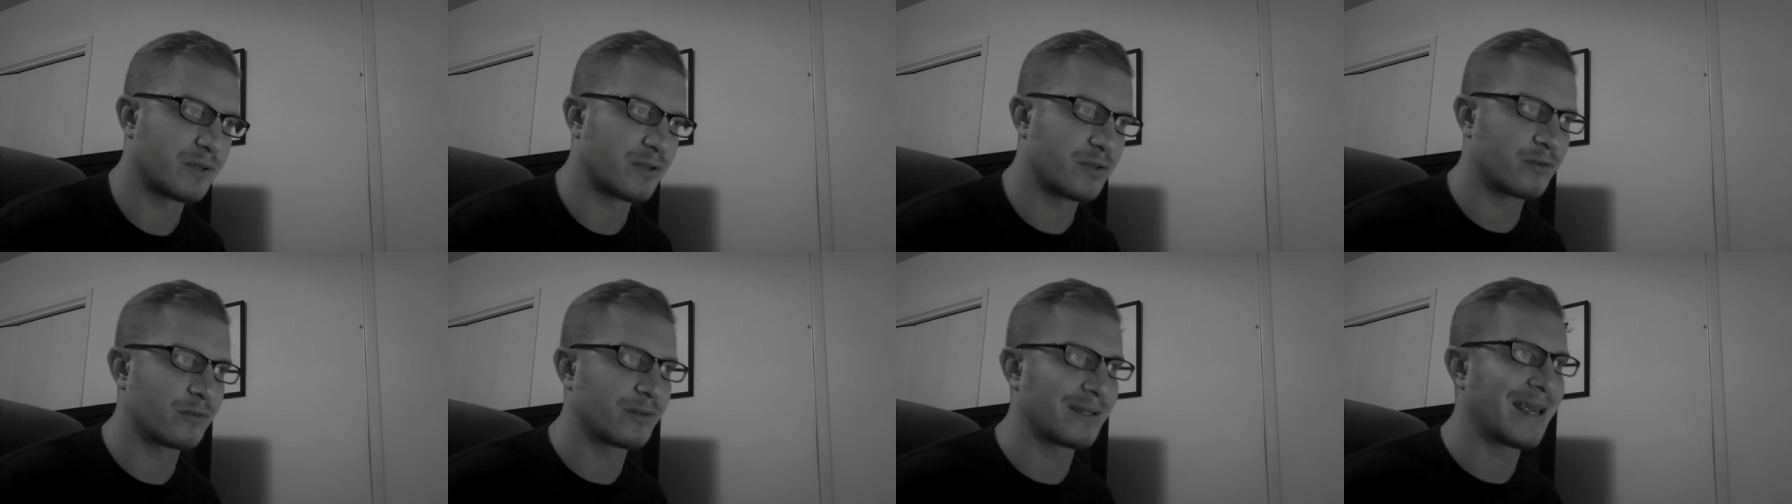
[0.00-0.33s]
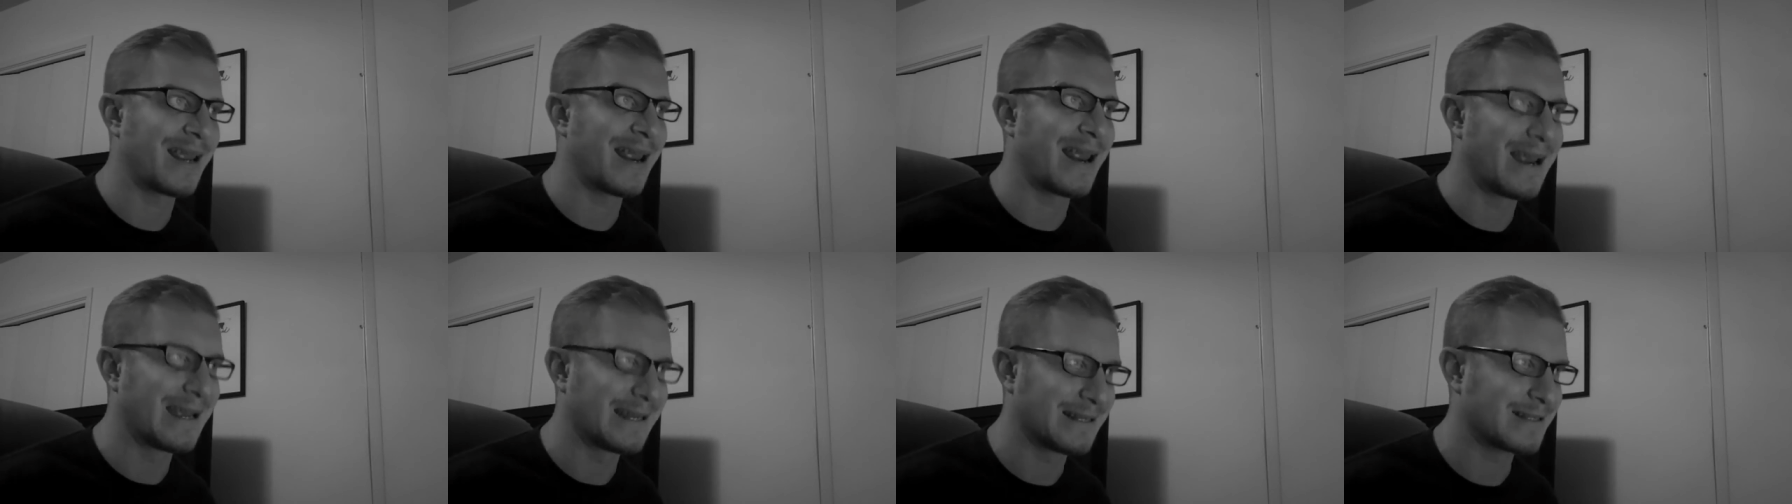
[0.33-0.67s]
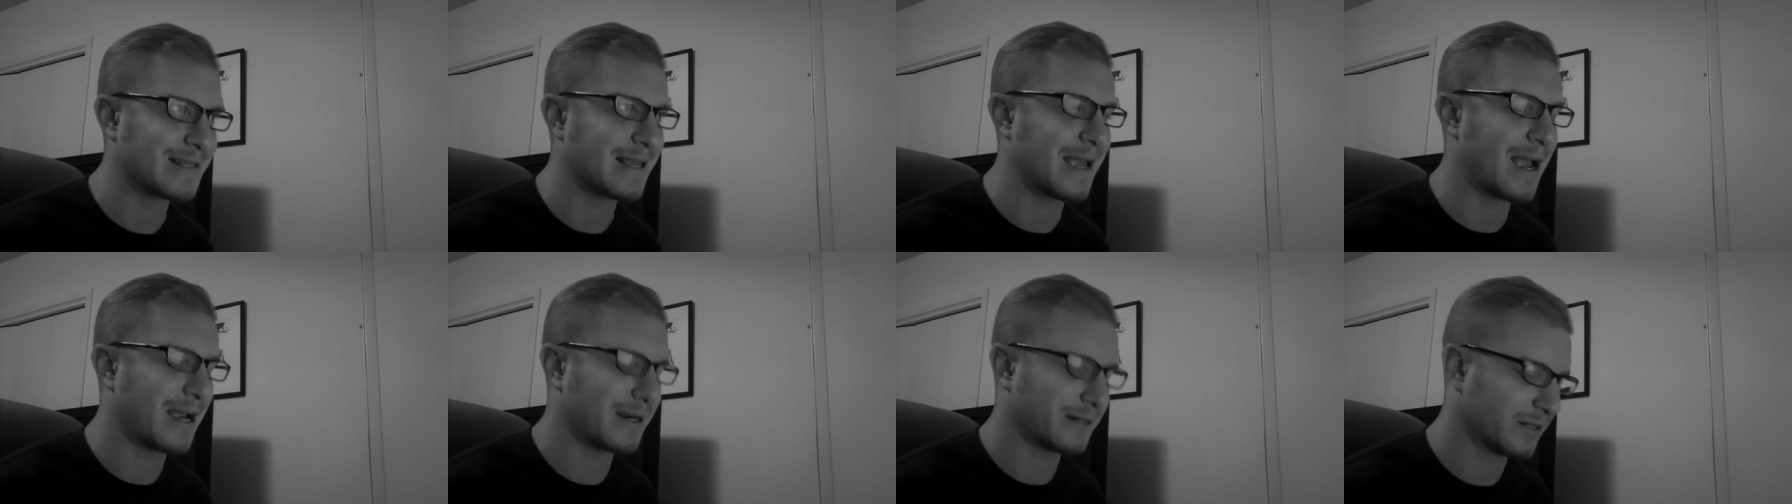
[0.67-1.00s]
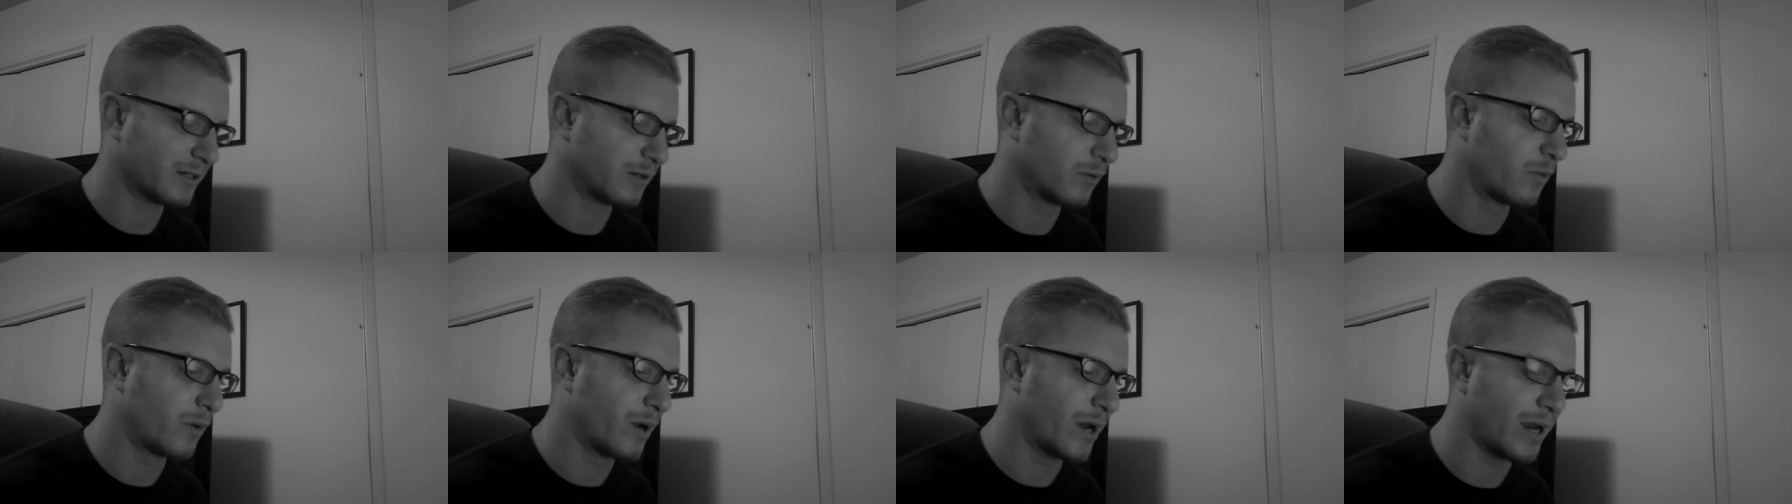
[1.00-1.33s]
but certainly ants
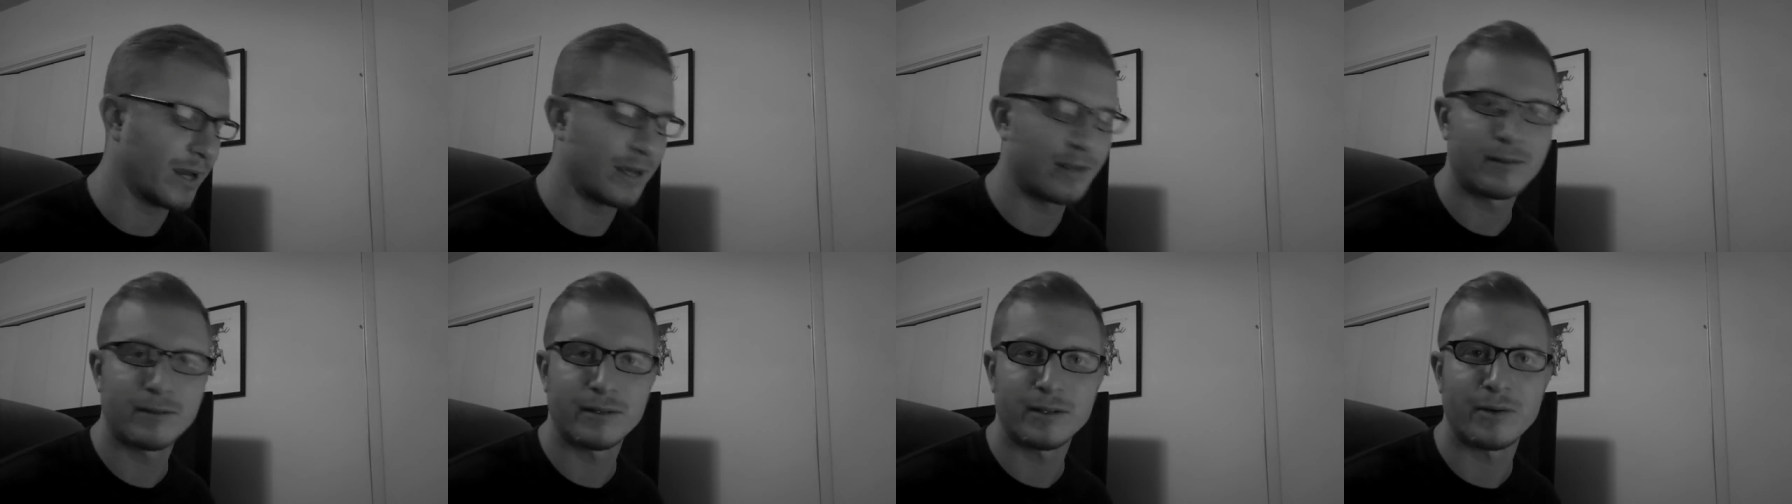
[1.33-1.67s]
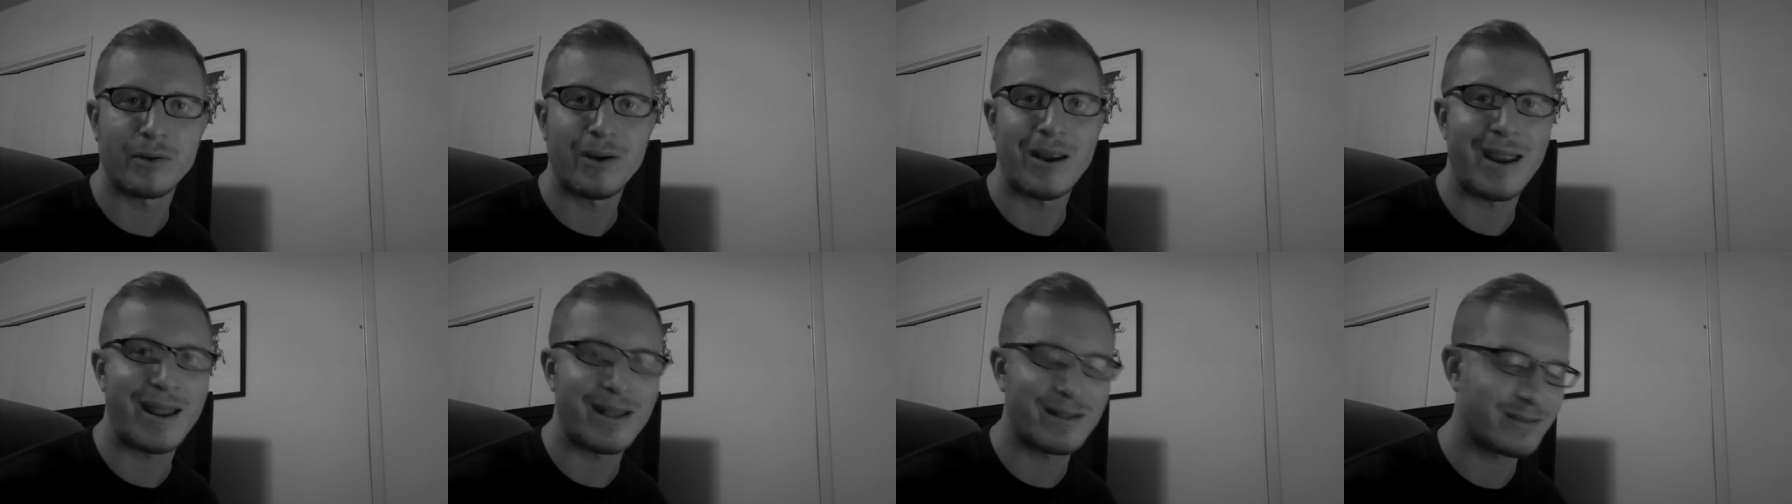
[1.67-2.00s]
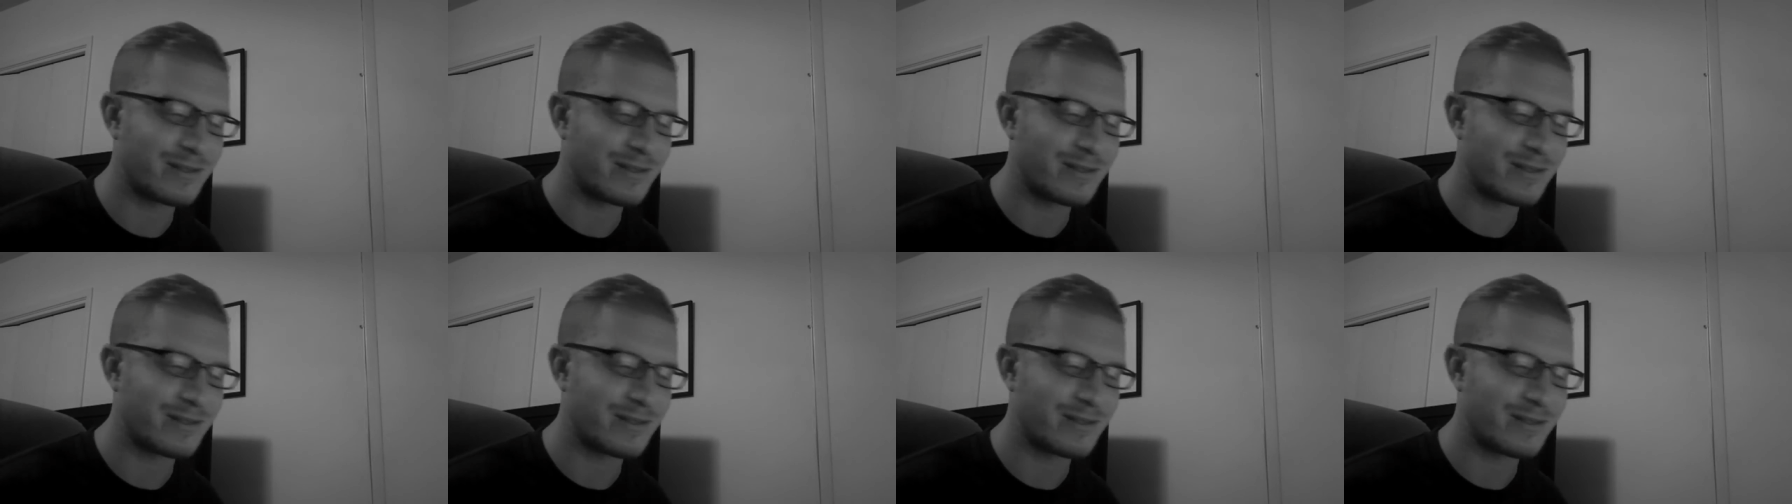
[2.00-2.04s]
act in a way, you know,